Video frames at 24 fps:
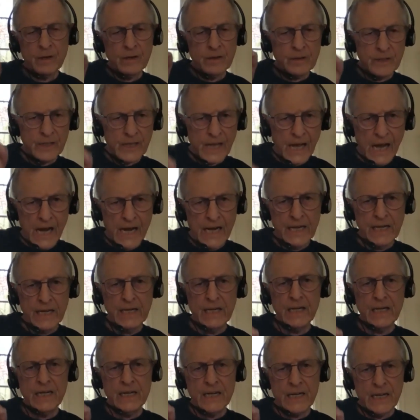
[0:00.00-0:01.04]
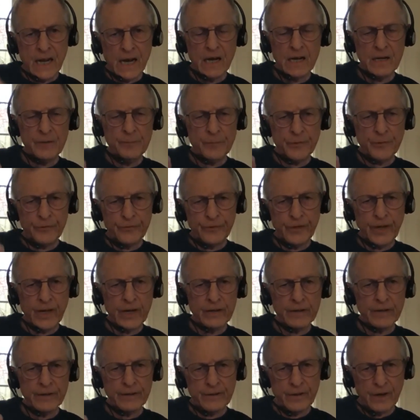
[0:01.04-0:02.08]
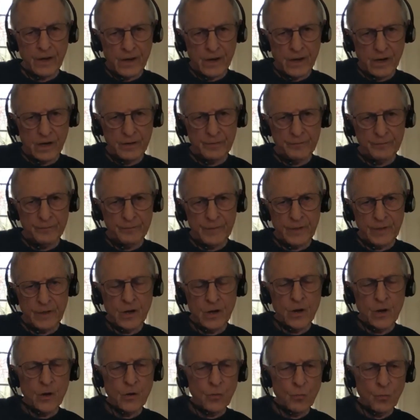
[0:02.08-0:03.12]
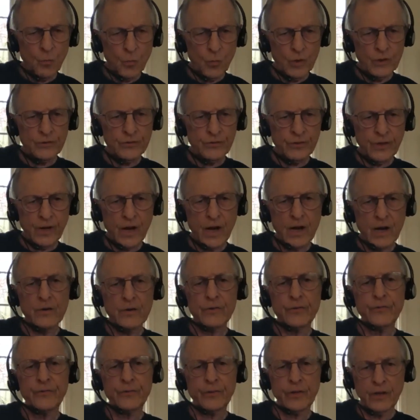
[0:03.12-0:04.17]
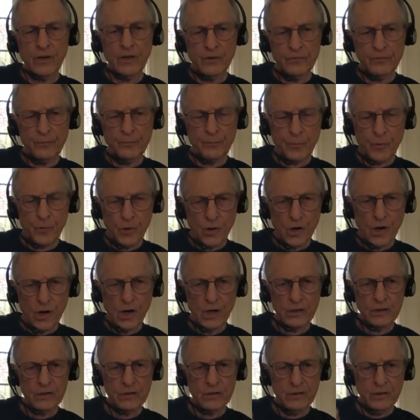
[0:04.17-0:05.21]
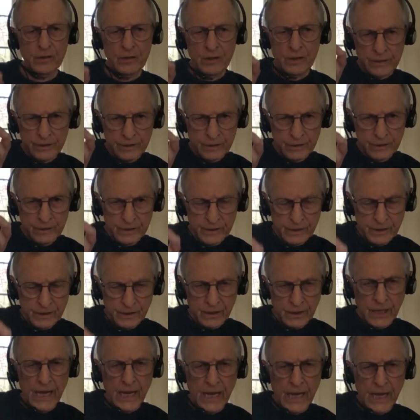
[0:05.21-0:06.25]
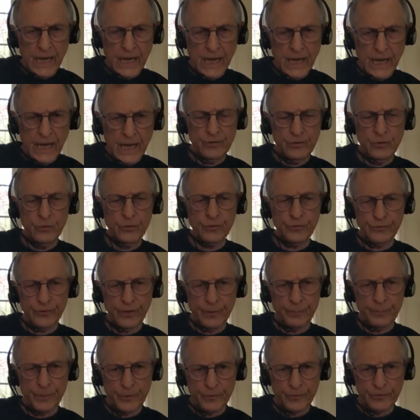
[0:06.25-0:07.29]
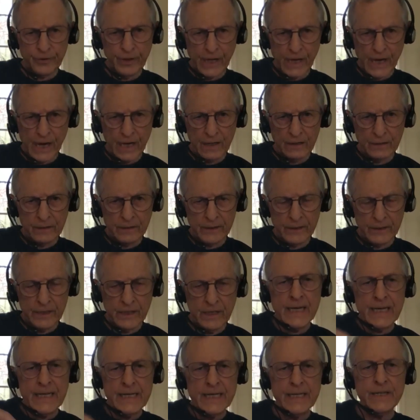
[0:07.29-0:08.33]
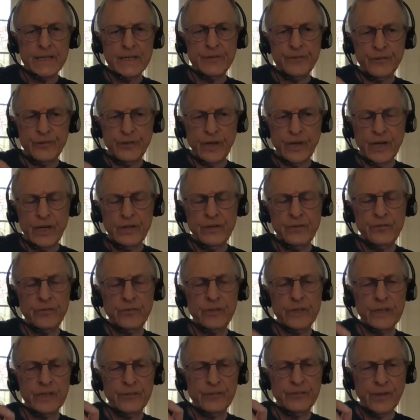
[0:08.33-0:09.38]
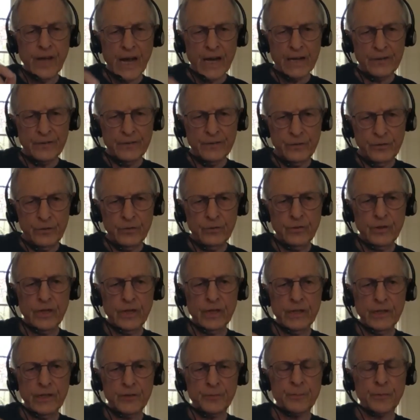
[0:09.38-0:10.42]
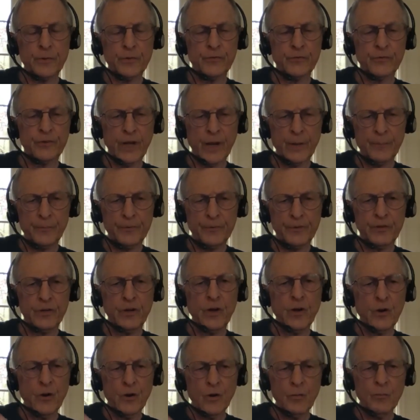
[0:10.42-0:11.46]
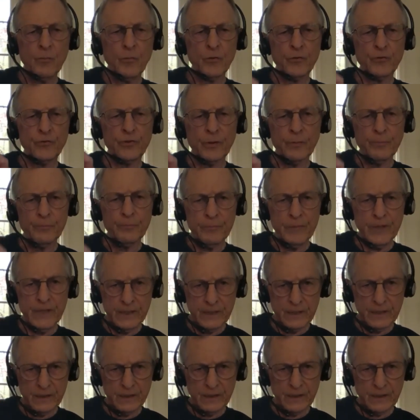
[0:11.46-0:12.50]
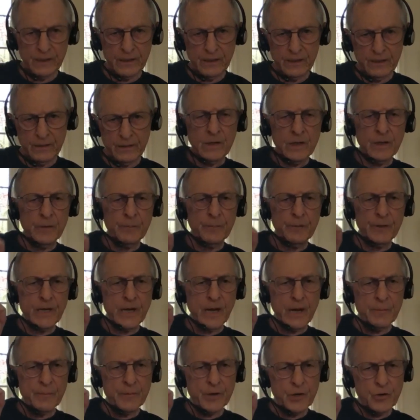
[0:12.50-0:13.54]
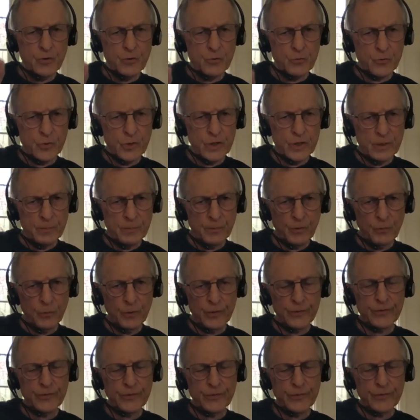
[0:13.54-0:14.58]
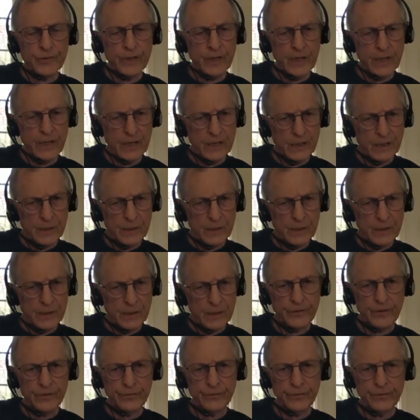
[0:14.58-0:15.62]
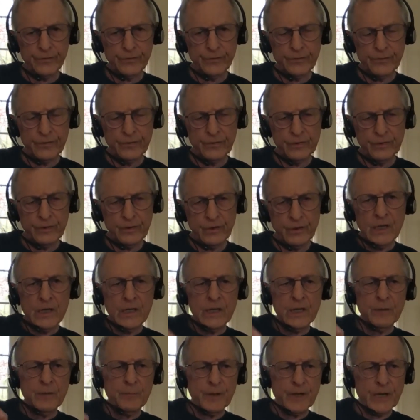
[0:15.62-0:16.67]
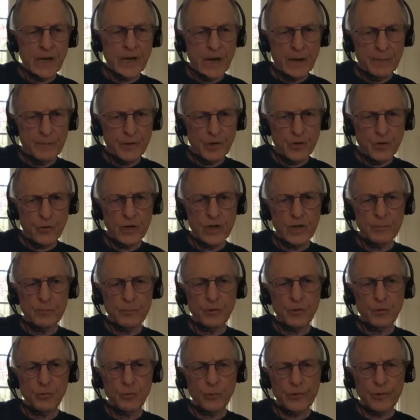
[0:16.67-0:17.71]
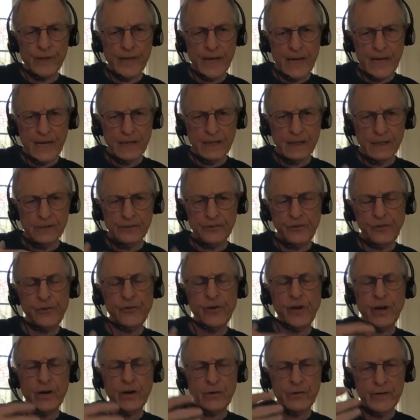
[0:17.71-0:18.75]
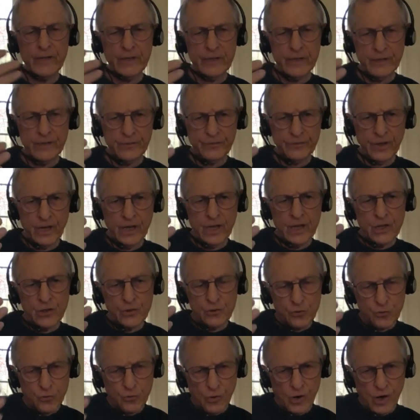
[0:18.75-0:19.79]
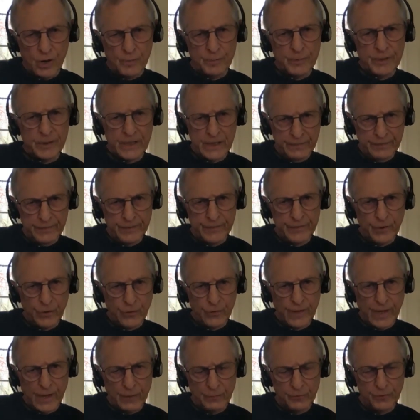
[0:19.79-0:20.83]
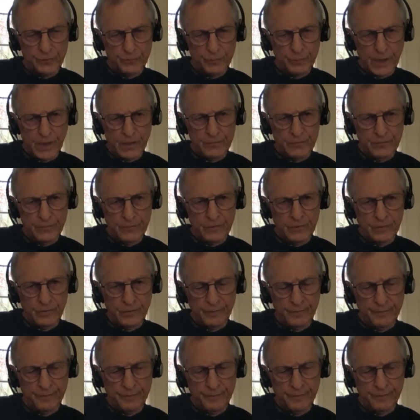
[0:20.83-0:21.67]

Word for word: 99% of the time, once higher self brought the light to a subpersonality, it changed its attitude and its perception almost immediately. It became agreeable with the healing process. It became agreeable with heal, sharing its trauma, even though that was painful